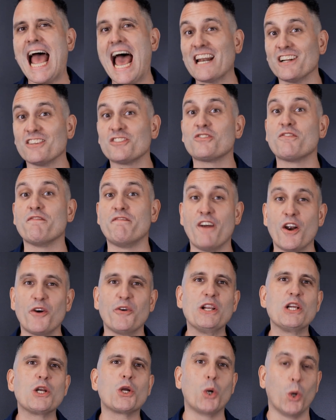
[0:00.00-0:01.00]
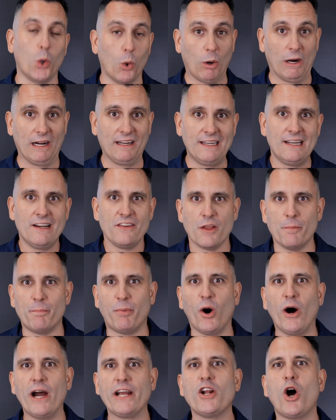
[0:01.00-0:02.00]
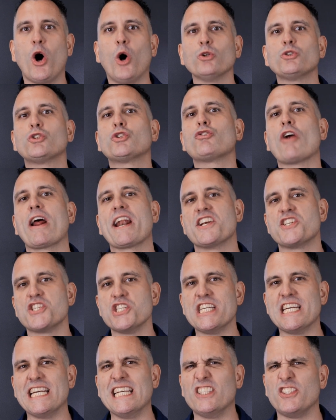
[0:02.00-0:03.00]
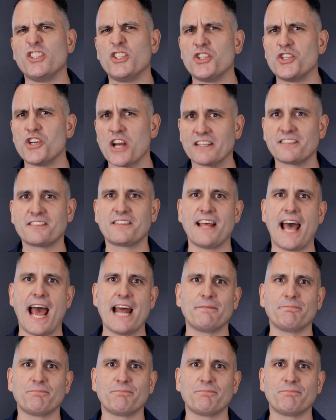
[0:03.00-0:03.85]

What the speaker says: at its very core, the buy and hold strategy is just that.